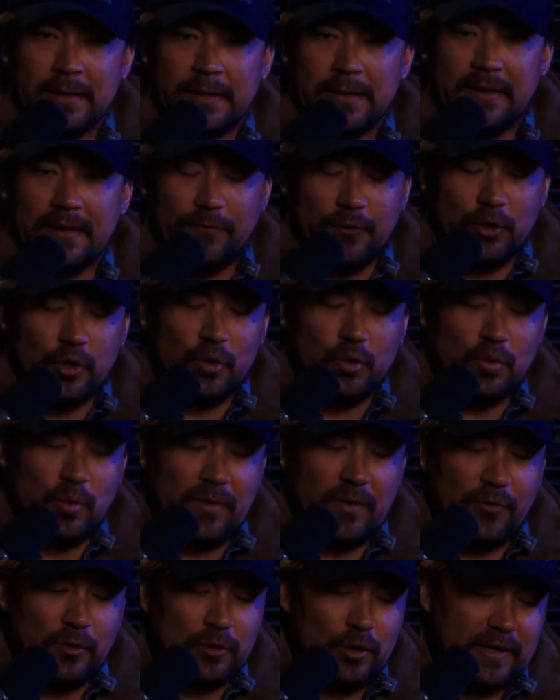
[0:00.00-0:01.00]
If you
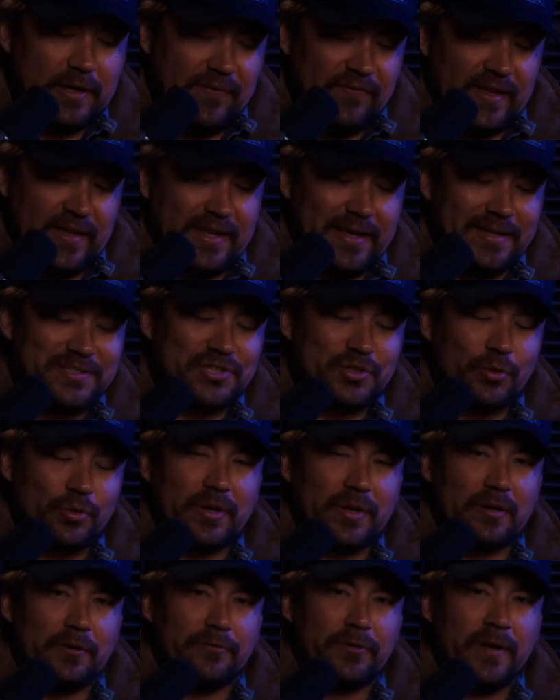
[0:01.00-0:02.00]
look at the
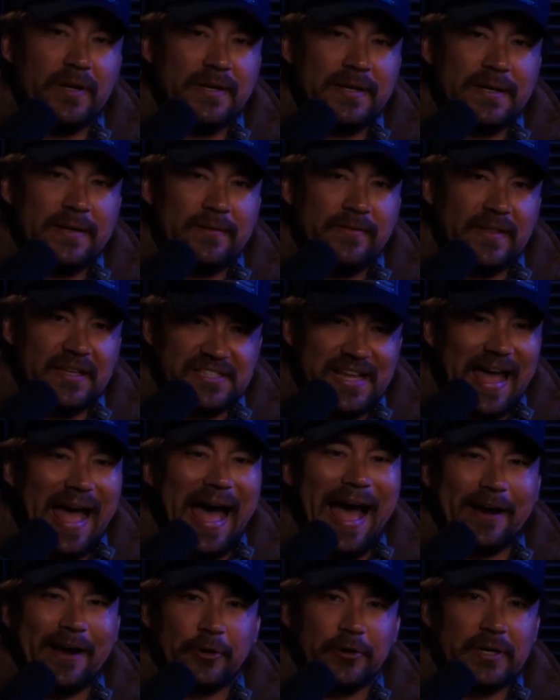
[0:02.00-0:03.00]
history of these
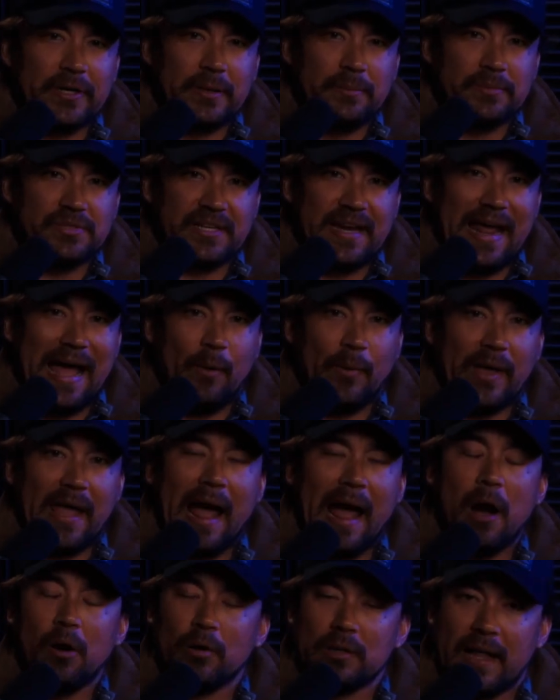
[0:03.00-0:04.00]
acronyms and how we
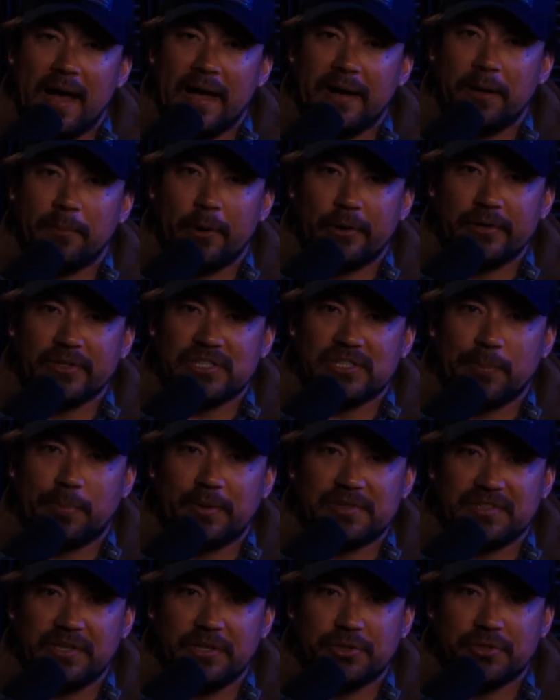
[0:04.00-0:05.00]
outline emergency
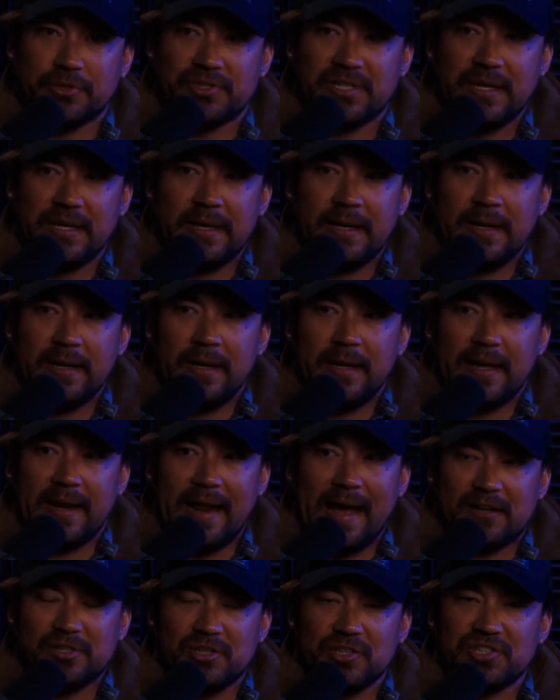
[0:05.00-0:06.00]
procedures, it
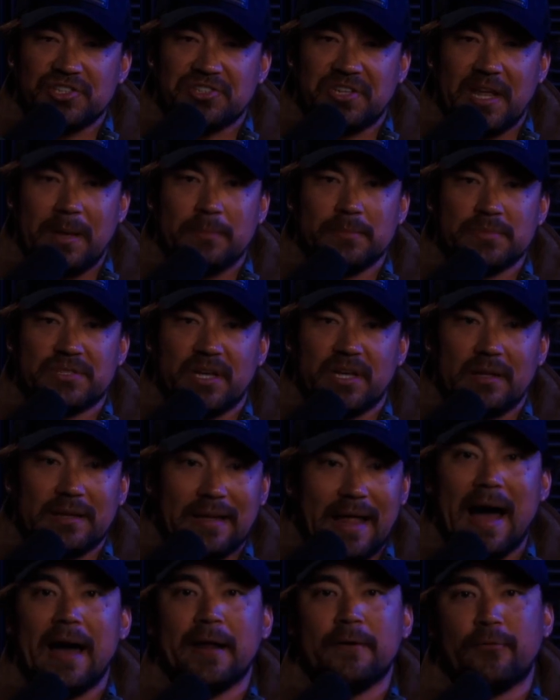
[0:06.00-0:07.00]
actually stems a
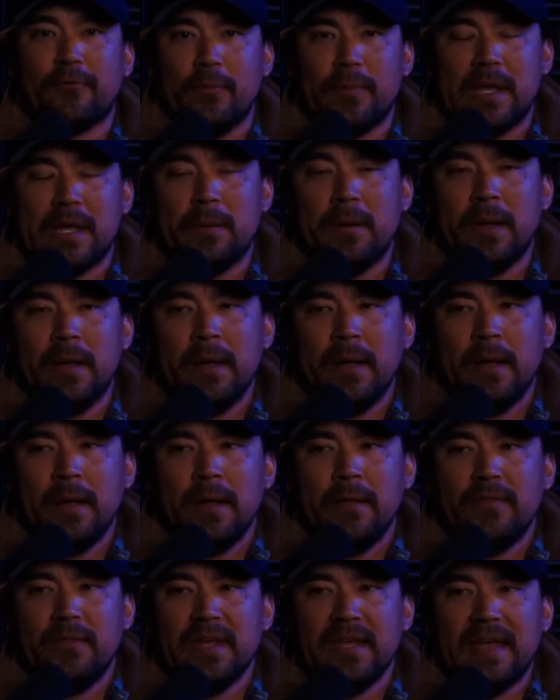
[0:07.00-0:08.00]
lot from the
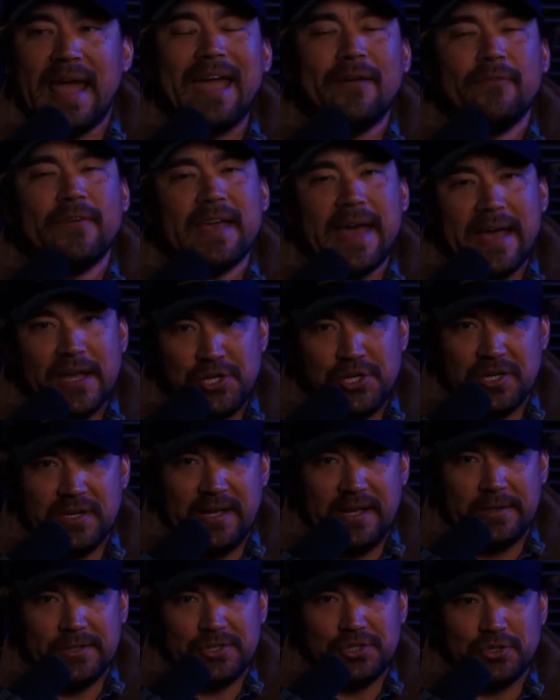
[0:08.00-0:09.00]
aviation
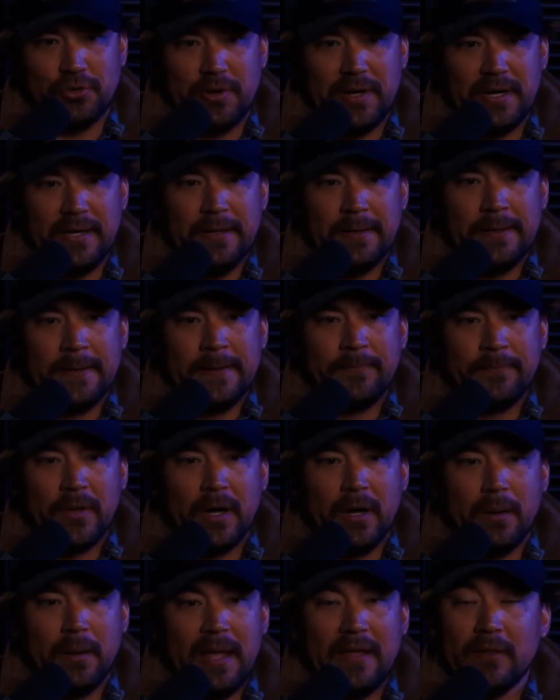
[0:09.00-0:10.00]
industry
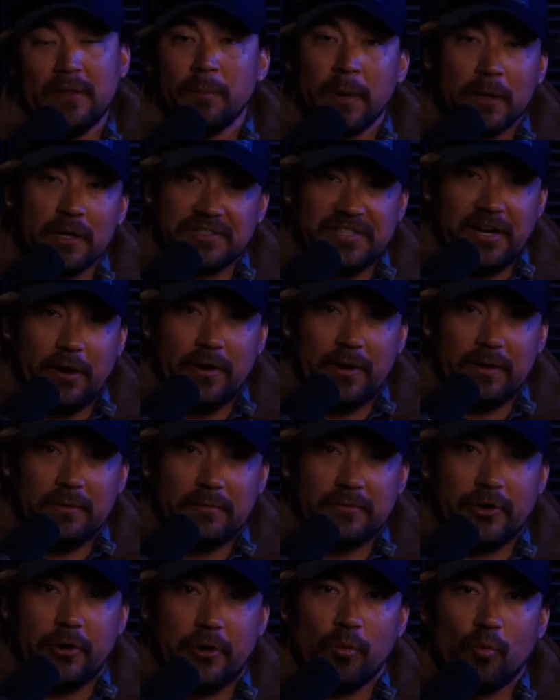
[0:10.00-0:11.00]
in the military
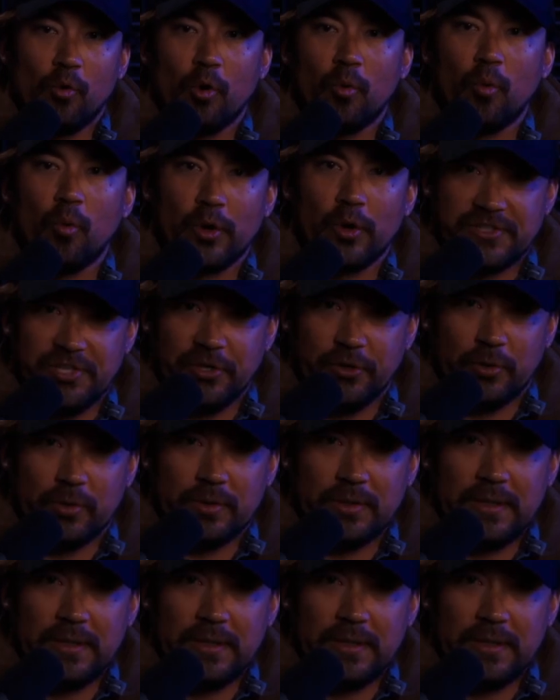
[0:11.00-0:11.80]
during World War II.